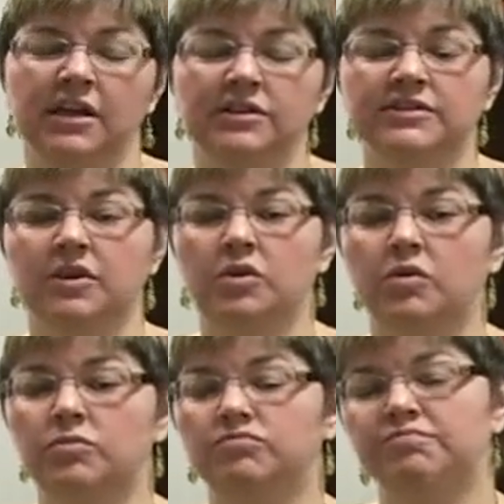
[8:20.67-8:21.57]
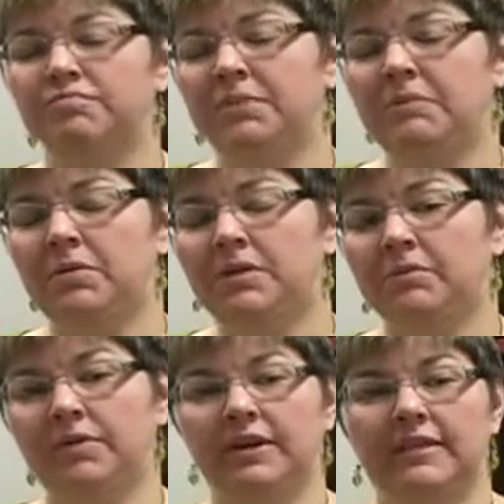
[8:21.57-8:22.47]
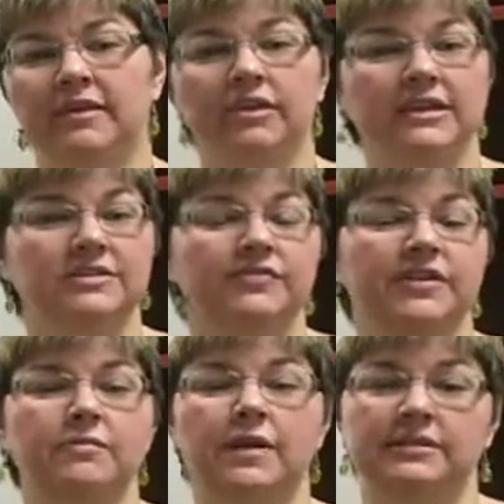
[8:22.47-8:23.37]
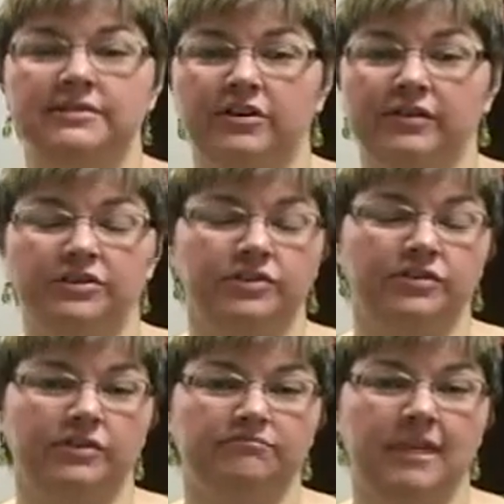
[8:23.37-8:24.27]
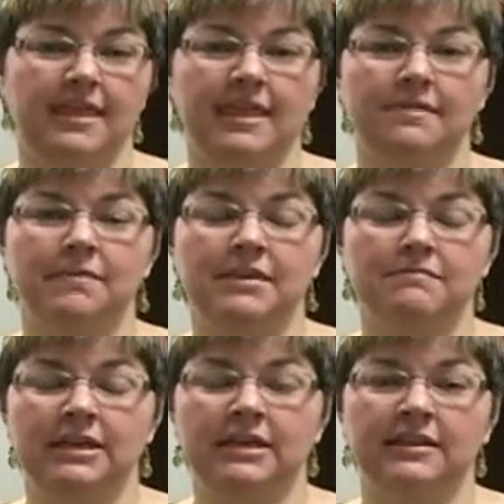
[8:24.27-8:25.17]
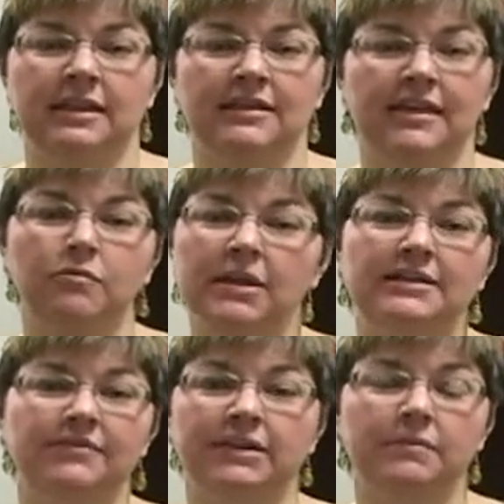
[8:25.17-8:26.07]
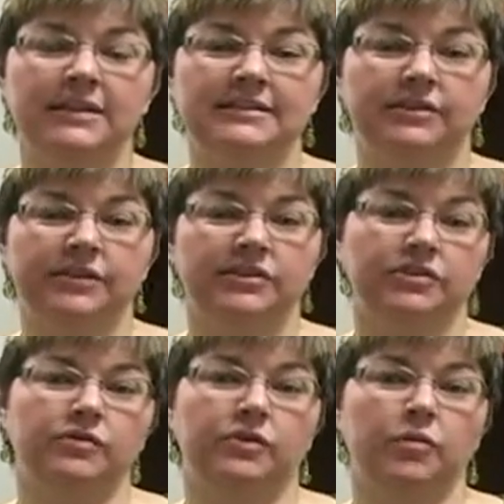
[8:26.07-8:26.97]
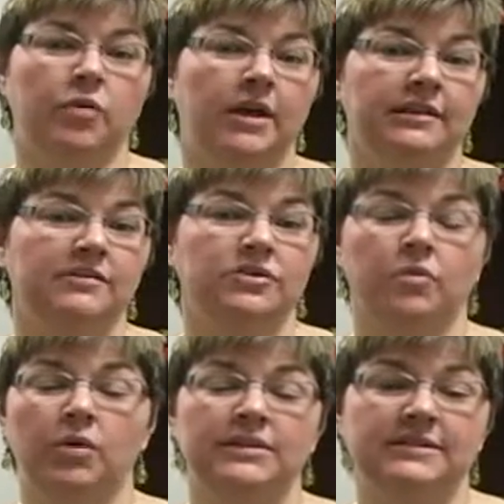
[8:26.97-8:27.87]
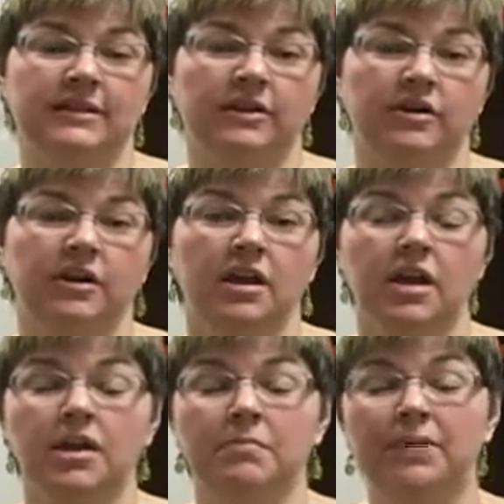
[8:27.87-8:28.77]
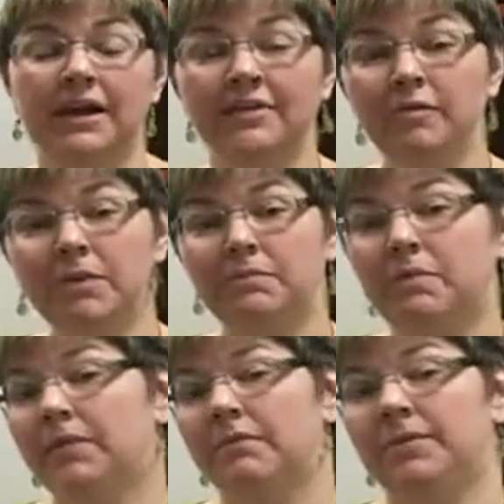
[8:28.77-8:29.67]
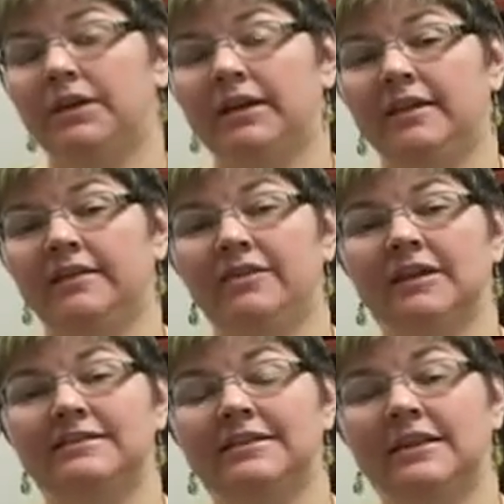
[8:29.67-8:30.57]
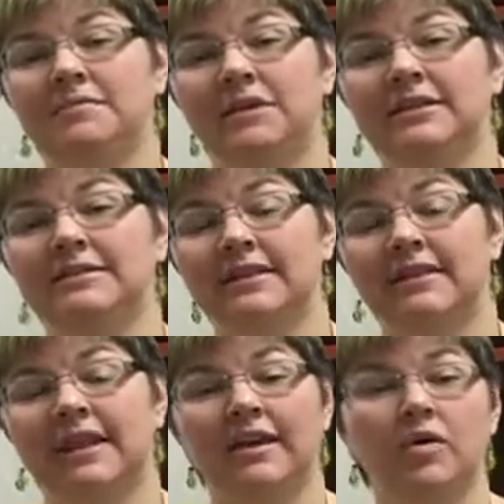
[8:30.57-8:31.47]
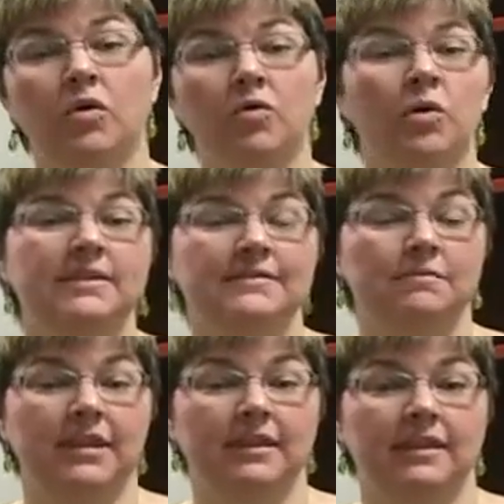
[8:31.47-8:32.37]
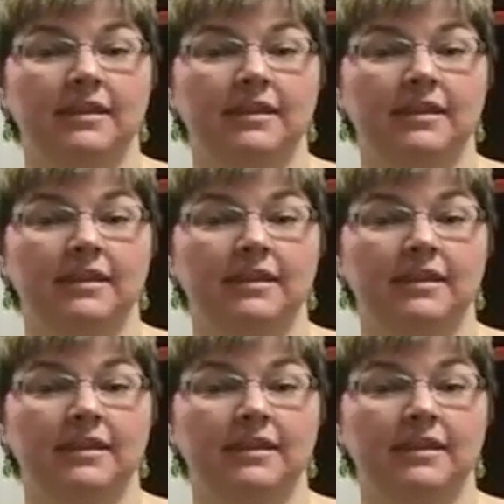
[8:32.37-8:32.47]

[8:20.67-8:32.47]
So people might put on their list, Feed My Starving Children, and that might mean that they've been to Feed My Starving Children once or once a year. But other people might put it on their list and it means that they go once a month.